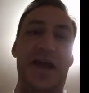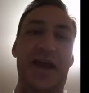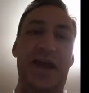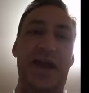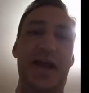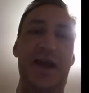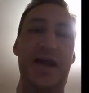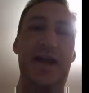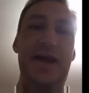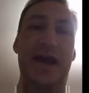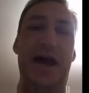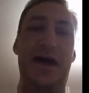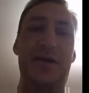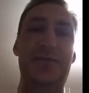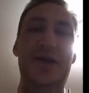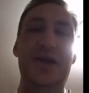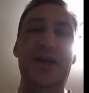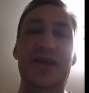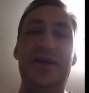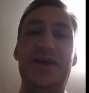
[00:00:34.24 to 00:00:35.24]
Hey,
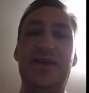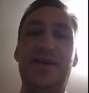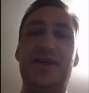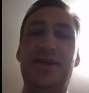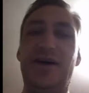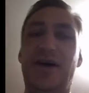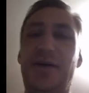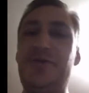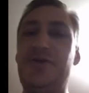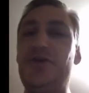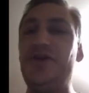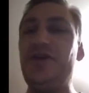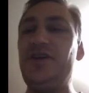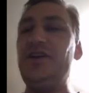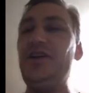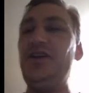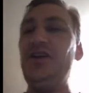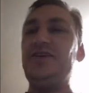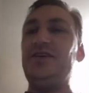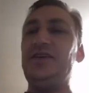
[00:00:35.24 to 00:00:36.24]
Abby, I'm doing
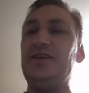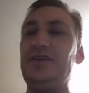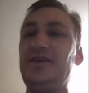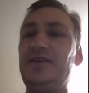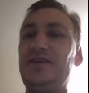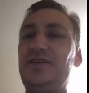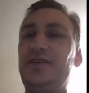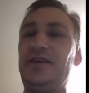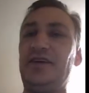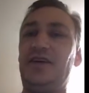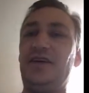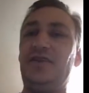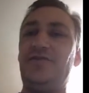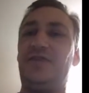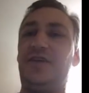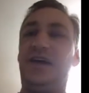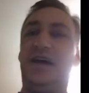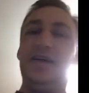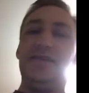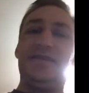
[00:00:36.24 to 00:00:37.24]
good. Thank you
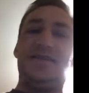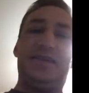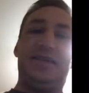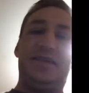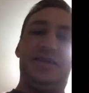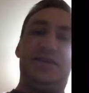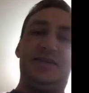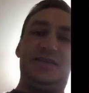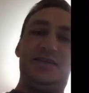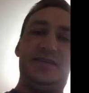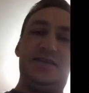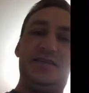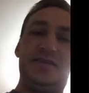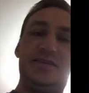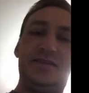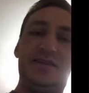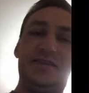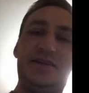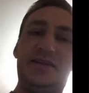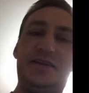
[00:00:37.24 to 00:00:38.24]
for asking.
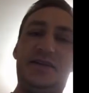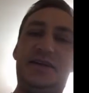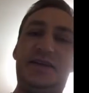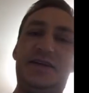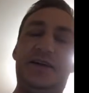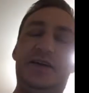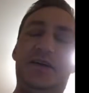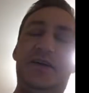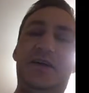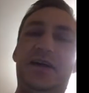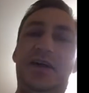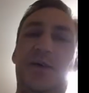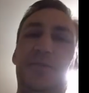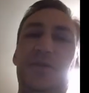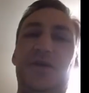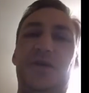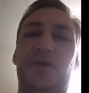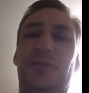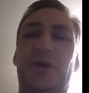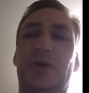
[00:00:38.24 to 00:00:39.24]
I'm
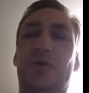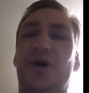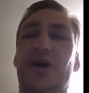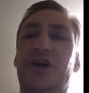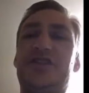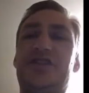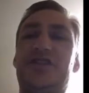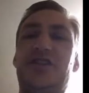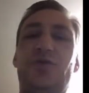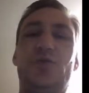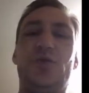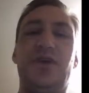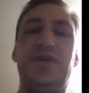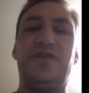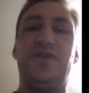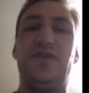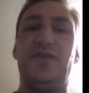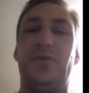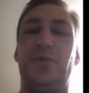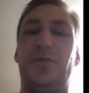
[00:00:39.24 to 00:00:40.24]
gonna be watching Once
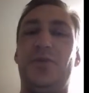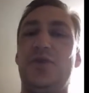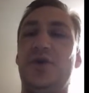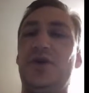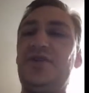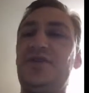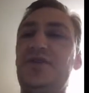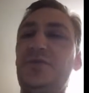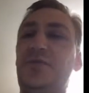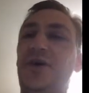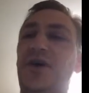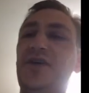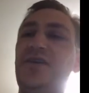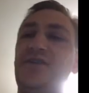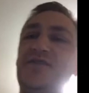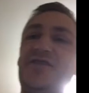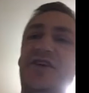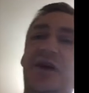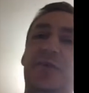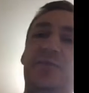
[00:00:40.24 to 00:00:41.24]
Upon a
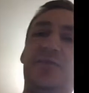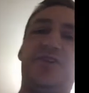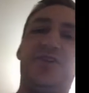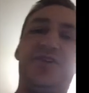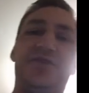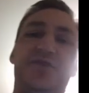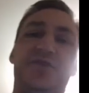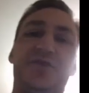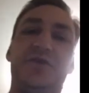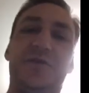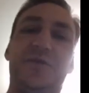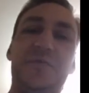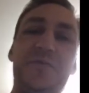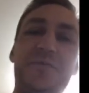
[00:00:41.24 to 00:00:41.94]
Time soon,